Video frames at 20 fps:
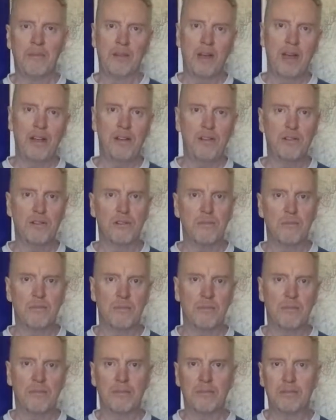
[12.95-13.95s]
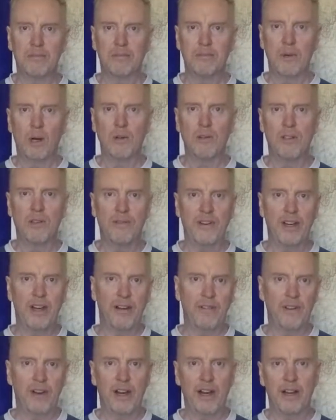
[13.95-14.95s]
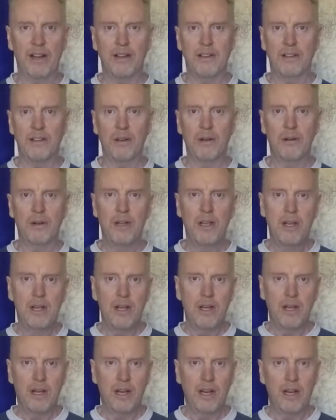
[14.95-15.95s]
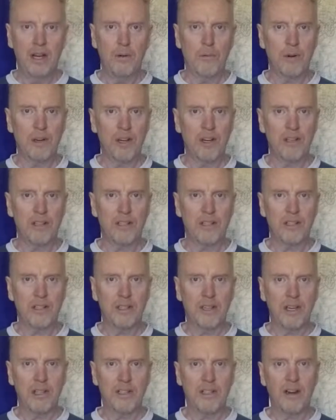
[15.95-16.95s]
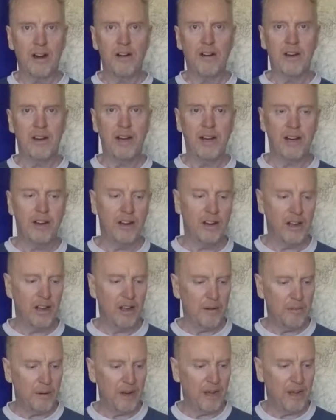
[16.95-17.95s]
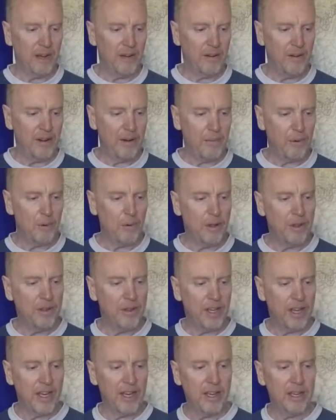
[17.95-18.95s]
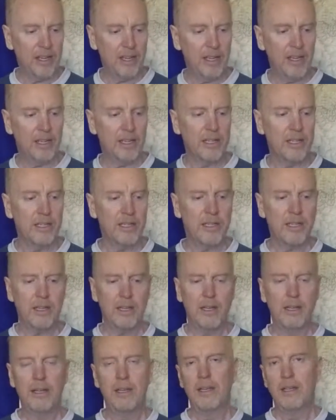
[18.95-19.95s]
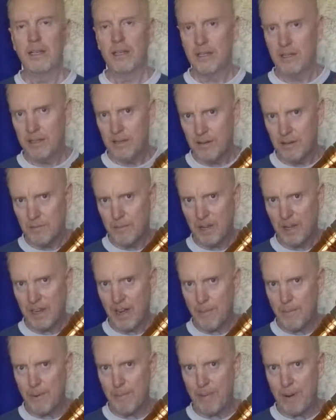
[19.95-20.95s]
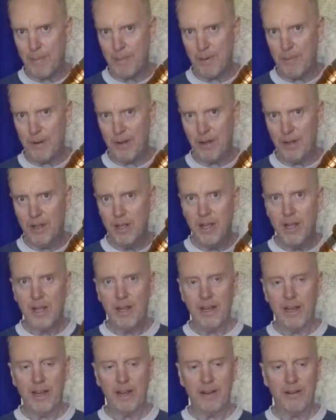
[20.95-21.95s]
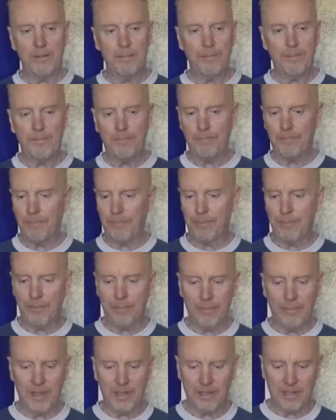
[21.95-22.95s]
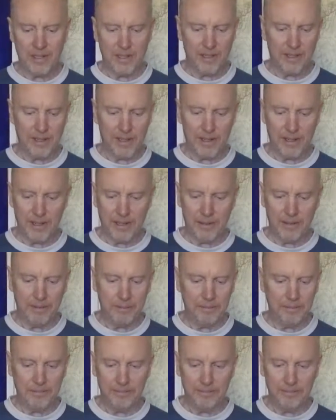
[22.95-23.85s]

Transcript: I use most of it every day. So we're going to get started here. My number one thing is my copper pepper mill. Now this is a